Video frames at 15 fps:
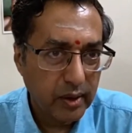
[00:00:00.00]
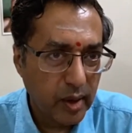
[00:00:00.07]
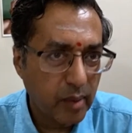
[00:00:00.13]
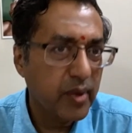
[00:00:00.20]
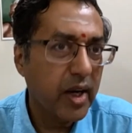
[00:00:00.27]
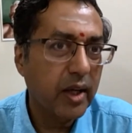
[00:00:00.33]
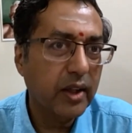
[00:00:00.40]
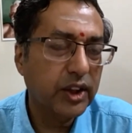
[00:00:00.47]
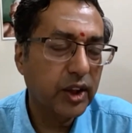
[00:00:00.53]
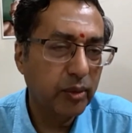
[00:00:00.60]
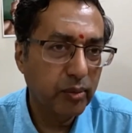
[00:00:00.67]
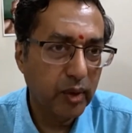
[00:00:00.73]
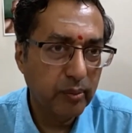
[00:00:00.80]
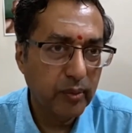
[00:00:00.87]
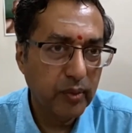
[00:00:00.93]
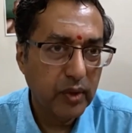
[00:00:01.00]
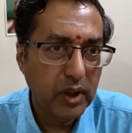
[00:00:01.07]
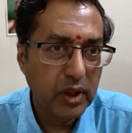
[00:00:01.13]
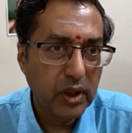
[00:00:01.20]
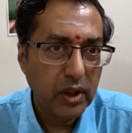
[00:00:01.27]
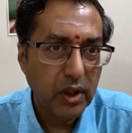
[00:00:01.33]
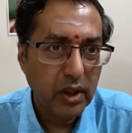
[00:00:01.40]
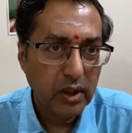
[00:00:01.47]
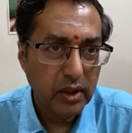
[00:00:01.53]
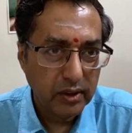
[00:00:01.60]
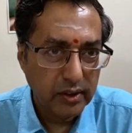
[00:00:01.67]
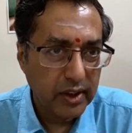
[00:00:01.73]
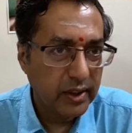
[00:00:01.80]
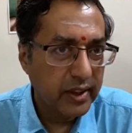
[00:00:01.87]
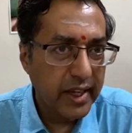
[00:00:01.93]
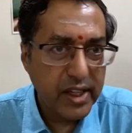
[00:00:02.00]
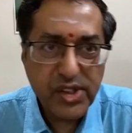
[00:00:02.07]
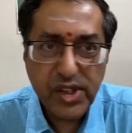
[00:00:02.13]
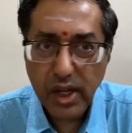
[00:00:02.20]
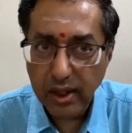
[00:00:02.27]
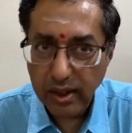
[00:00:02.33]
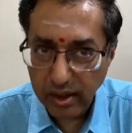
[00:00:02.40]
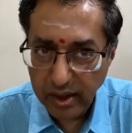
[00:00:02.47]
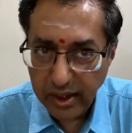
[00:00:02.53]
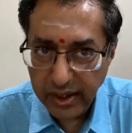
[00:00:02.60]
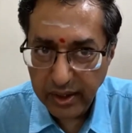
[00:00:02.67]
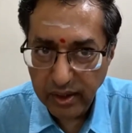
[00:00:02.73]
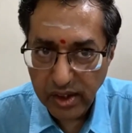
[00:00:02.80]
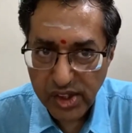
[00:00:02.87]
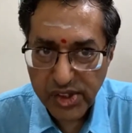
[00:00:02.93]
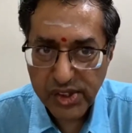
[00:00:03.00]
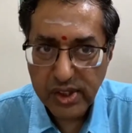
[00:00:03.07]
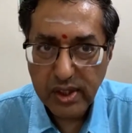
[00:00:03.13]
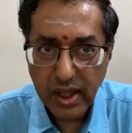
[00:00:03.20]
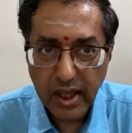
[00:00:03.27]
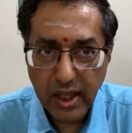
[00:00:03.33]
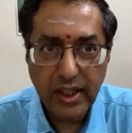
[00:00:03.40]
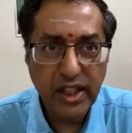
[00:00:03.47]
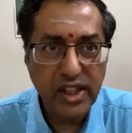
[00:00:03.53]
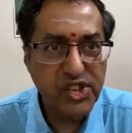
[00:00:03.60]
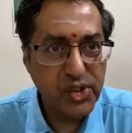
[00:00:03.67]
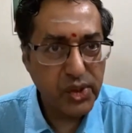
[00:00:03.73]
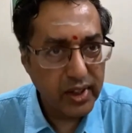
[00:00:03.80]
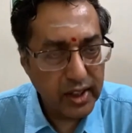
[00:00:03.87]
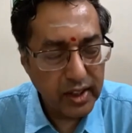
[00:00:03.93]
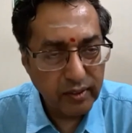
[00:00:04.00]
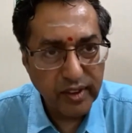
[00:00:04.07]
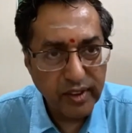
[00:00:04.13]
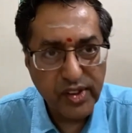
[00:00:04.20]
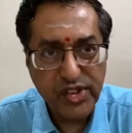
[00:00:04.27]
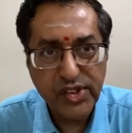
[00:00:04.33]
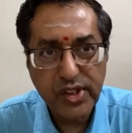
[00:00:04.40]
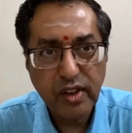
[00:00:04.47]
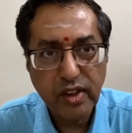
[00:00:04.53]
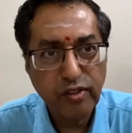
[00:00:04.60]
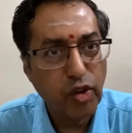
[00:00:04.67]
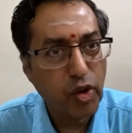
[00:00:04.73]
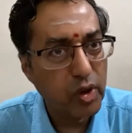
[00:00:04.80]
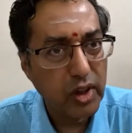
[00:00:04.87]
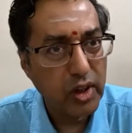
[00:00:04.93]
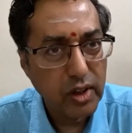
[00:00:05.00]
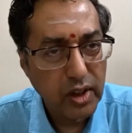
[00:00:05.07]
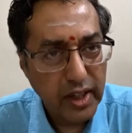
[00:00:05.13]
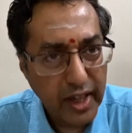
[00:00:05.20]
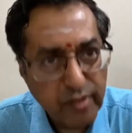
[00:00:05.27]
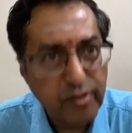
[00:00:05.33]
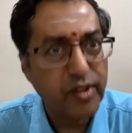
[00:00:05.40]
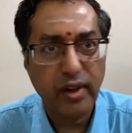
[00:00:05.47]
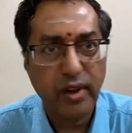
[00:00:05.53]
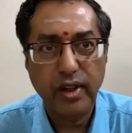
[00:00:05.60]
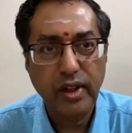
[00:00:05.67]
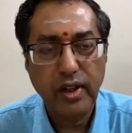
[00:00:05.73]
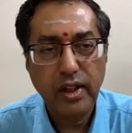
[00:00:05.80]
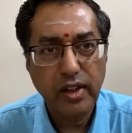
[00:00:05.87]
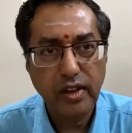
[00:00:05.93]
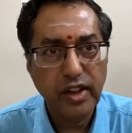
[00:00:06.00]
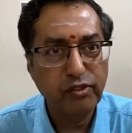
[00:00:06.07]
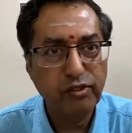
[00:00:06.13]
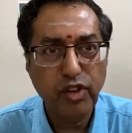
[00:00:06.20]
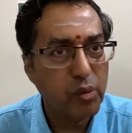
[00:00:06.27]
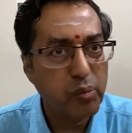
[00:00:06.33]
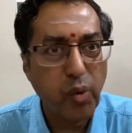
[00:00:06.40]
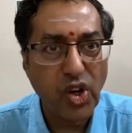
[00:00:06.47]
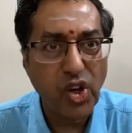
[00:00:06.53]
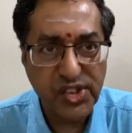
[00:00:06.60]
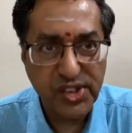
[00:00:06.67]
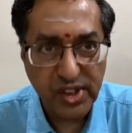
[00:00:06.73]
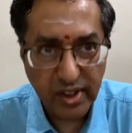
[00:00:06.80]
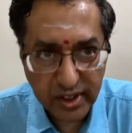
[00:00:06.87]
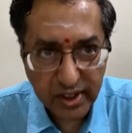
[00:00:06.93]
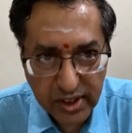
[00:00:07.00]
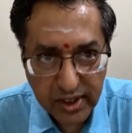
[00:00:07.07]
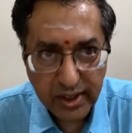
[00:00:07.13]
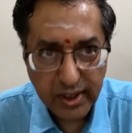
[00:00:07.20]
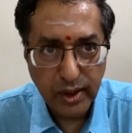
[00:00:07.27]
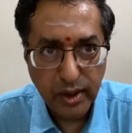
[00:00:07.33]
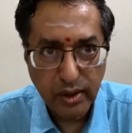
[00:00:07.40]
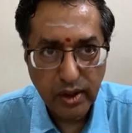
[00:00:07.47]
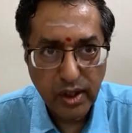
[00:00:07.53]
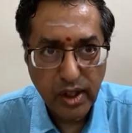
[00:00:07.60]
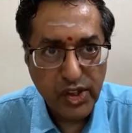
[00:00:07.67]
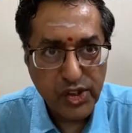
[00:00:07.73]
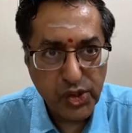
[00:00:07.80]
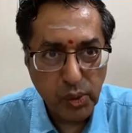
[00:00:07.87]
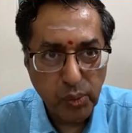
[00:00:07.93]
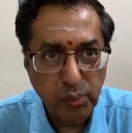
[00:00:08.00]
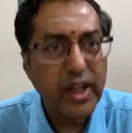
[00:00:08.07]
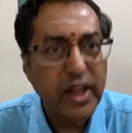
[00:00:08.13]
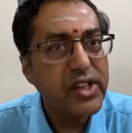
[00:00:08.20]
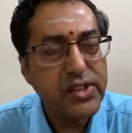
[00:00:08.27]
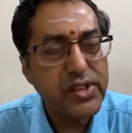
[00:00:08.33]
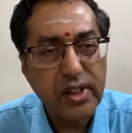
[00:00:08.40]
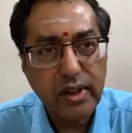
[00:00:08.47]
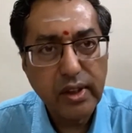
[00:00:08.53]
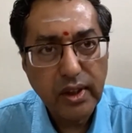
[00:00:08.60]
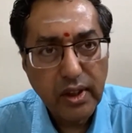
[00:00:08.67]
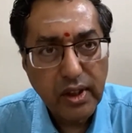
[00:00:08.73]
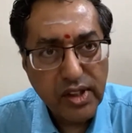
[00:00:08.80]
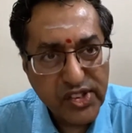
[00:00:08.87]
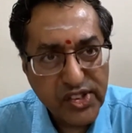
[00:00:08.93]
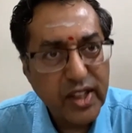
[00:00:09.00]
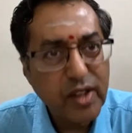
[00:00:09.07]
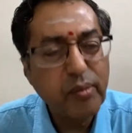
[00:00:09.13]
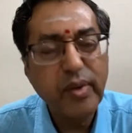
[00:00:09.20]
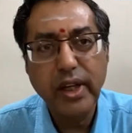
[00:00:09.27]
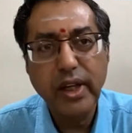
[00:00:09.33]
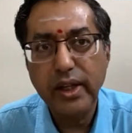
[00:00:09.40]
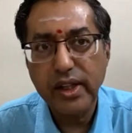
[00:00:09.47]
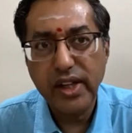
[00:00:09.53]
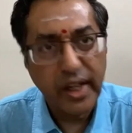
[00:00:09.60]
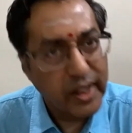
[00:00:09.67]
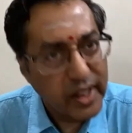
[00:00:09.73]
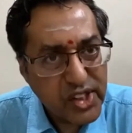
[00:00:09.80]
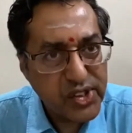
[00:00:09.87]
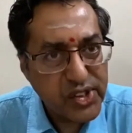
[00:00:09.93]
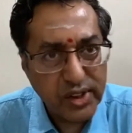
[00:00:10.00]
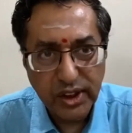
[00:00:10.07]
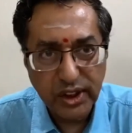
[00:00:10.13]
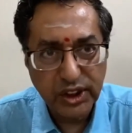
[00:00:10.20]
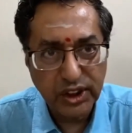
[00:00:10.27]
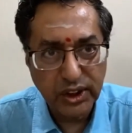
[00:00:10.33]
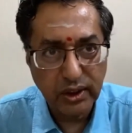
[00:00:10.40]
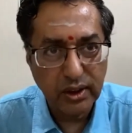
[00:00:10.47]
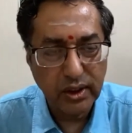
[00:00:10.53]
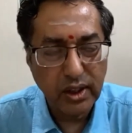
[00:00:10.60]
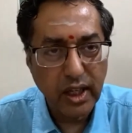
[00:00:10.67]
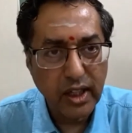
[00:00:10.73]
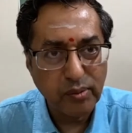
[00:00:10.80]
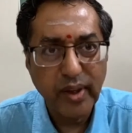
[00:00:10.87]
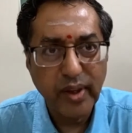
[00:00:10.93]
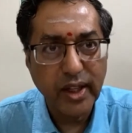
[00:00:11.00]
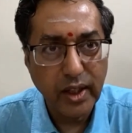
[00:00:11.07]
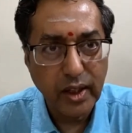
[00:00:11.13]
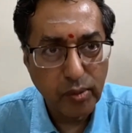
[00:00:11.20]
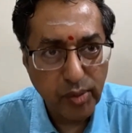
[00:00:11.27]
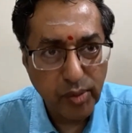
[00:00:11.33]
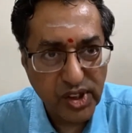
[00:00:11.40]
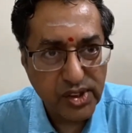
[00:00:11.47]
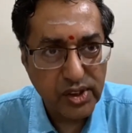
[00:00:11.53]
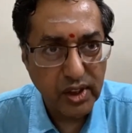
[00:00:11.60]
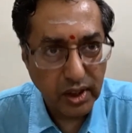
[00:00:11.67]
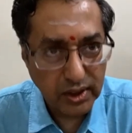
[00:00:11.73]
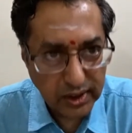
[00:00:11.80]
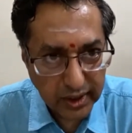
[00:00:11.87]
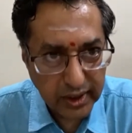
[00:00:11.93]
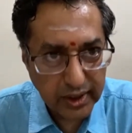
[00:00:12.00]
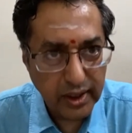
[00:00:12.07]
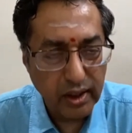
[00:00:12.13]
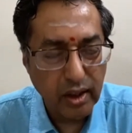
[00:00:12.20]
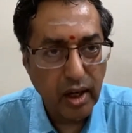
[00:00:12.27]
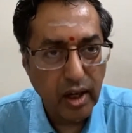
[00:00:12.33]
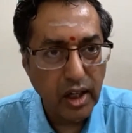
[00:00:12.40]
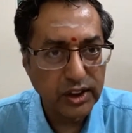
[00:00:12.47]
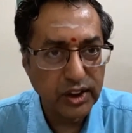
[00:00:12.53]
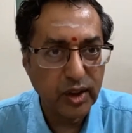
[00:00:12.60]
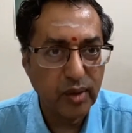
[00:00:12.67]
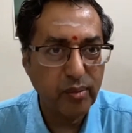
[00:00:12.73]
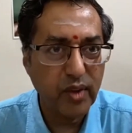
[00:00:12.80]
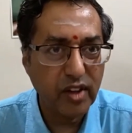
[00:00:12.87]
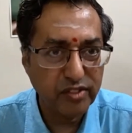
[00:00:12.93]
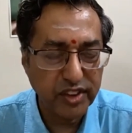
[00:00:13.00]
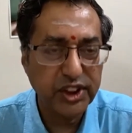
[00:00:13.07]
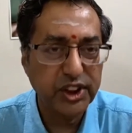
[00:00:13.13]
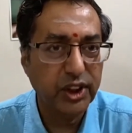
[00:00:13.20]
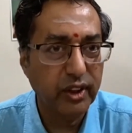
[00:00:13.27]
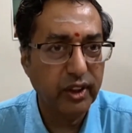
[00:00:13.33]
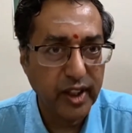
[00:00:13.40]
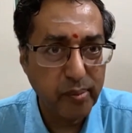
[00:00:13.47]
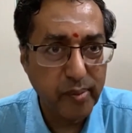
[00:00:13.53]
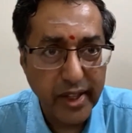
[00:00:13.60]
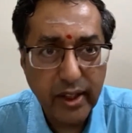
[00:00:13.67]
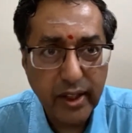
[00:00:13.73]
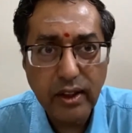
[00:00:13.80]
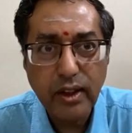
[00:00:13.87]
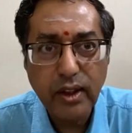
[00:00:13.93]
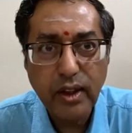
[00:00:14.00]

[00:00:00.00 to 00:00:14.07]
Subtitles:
Ramanasramam, the next 100 years, and its relevance forever, for posterity. So please send me any suggestion at the Ashram official email